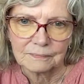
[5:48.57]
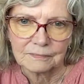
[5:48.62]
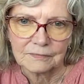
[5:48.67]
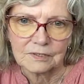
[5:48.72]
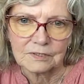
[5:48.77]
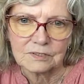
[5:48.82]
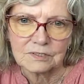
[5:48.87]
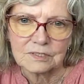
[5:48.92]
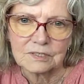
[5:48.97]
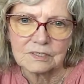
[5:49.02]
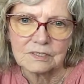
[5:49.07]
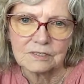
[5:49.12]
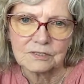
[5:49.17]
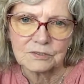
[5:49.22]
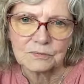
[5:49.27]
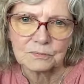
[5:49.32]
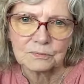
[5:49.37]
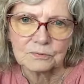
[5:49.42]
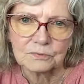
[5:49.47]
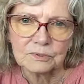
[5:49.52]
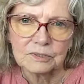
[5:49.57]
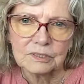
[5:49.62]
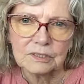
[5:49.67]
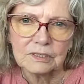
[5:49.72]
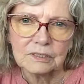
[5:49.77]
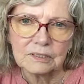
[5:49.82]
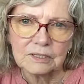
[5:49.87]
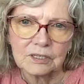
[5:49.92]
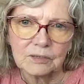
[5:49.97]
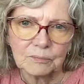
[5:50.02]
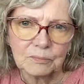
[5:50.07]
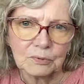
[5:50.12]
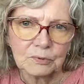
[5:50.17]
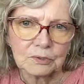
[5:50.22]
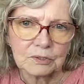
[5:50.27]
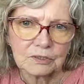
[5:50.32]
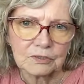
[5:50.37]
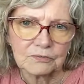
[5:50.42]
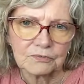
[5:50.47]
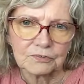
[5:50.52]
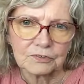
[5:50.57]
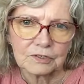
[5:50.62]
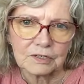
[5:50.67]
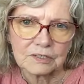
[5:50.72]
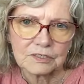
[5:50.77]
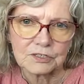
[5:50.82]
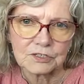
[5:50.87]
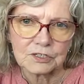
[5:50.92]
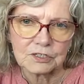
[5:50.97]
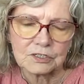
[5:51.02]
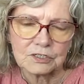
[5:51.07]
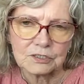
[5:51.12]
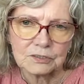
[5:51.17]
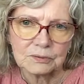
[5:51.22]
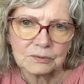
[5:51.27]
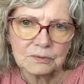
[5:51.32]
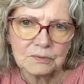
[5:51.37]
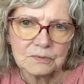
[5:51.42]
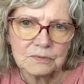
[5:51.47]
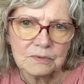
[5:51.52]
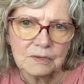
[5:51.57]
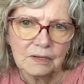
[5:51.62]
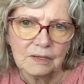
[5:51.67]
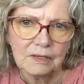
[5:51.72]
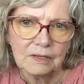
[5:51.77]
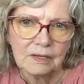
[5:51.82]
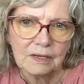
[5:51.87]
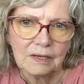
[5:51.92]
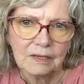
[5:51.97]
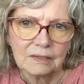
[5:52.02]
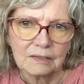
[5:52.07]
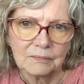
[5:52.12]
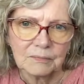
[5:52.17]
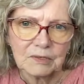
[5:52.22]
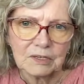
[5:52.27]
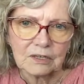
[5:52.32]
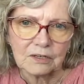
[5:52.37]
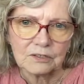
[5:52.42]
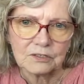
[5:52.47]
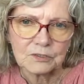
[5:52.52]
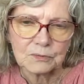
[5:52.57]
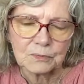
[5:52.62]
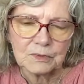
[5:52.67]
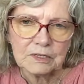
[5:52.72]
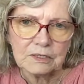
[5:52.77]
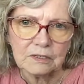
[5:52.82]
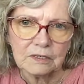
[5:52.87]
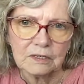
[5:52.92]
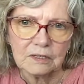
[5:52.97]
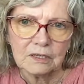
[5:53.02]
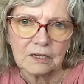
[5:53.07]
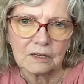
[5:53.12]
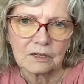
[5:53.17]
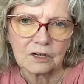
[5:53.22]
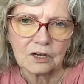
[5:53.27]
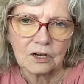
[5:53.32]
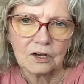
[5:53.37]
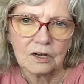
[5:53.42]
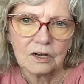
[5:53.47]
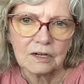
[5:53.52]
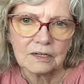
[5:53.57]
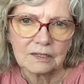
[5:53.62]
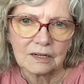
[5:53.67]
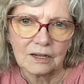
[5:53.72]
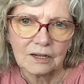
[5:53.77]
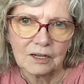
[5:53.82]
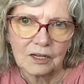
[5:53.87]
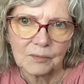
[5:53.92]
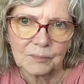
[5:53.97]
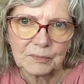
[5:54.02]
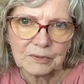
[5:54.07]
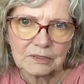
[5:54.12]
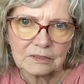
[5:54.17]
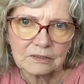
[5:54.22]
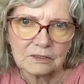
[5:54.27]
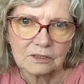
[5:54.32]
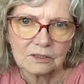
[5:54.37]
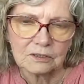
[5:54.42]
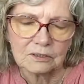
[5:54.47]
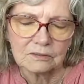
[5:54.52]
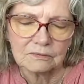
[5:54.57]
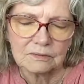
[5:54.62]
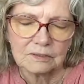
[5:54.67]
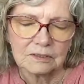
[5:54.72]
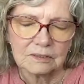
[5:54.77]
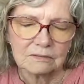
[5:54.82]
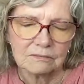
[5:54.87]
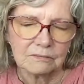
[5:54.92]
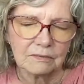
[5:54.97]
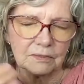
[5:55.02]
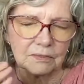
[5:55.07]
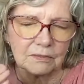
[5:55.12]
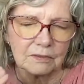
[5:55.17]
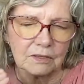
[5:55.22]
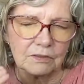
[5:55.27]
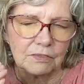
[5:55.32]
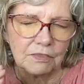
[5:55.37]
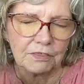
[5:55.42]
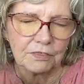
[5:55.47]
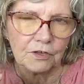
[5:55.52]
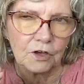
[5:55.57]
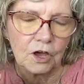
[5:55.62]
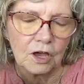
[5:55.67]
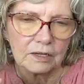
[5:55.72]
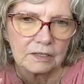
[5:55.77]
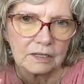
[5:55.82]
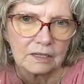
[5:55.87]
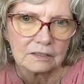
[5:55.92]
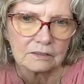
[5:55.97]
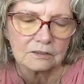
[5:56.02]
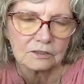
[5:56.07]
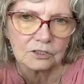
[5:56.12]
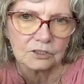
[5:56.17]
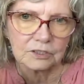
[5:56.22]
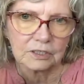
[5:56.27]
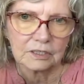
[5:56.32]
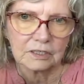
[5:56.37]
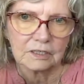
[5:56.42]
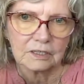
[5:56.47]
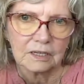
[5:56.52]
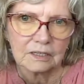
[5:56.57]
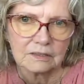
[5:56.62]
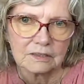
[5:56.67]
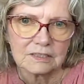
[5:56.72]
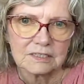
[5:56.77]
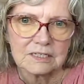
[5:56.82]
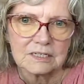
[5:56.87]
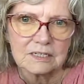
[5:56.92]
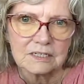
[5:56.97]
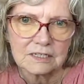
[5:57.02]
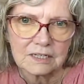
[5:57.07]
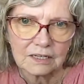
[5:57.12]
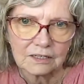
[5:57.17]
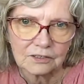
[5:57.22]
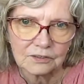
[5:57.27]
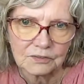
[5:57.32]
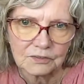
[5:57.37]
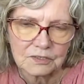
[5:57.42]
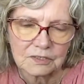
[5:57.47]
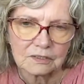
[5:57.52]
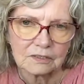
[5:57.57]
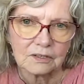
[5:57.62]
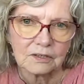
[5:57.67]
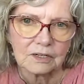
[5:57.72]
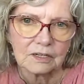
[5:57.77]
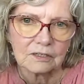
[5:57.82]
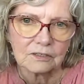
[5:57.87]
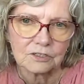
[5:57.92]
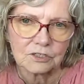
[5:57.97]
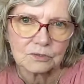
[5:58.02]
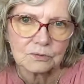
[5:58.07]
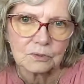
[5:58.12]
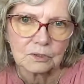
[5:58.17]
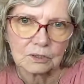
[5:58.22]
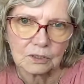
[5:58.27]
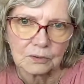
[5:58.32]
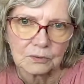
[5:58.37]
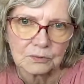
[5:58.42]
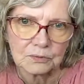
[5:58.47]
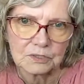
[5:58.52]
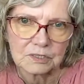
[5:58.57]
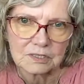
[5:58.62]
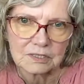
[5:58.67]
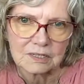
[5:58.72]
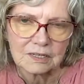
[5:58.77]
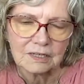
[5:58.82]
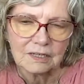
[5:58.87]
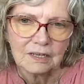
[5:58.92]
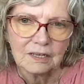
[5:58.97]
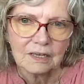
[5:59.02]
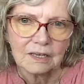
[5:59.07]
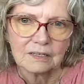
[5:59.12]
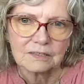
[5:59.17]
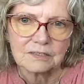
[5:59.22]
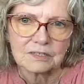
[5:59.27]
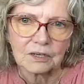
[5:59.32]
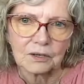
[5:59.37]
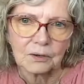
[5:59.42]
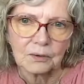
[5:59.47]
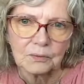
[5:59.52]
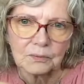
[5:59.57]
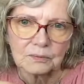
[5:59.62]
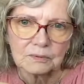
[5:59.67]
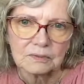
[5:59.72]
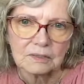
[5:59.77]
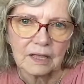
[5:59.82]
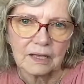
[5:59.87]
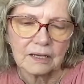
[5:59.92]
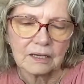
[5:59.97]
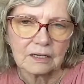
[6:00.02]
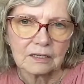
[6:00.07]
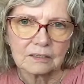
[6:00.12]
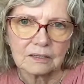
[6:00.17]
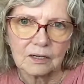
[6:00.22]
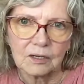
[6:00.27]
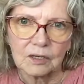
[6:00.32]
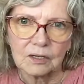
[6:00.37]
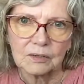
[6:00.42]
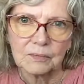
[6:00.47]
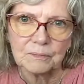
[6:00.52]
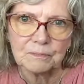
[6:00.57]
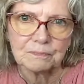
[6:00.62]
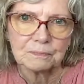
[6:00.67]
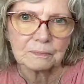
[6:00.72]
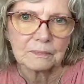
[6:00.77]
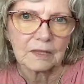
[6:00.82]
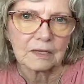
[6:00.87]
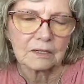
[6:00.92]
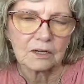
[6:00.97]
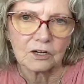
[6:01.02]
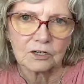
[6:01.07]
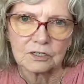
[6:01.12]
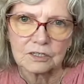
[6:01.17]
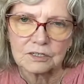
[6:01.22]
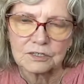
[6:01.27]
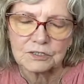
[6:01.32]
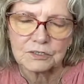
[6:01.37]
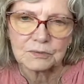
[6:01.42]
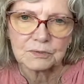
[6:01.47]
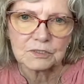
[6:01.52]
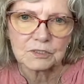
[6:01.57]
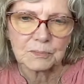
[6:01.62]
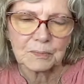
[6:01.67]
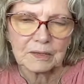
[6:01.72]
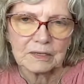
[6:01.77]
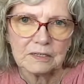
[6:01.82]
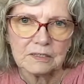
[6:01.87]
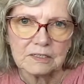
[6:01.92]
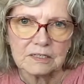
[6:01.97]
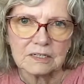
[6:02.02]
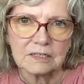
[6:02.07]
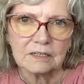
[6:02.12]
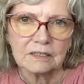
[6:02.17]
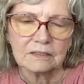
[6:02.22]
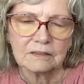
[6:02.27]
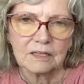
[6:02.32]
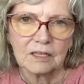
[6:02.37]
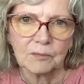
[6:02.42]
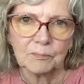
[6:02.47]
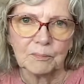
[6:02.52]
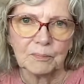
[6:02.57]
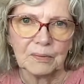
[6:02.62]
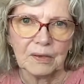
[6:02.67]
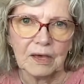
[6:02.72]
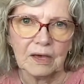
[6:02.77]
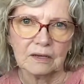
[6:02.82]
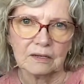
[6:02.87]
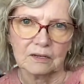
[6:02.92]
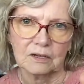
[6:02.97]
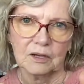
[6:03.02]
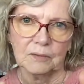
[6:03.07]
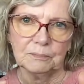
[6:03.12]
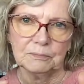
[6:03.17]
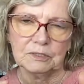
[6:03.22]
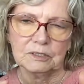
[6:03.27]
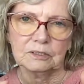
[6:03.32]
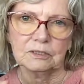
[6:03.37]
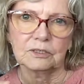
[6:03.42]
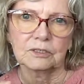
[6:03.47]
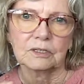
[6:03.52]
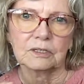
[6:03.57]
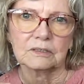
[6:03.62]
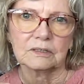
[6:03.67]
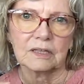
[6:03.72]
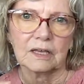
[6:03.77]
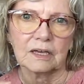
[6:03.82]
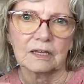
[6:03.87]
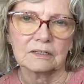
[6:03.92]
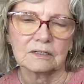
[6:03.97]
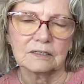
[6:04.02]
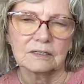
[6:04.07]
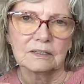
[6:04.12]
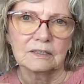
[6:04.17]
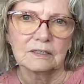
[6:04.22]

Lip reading: This is really important for us to do because we can get caught up in thought and looking at details and getting too close. So like an artist who's painting and they back up to look at that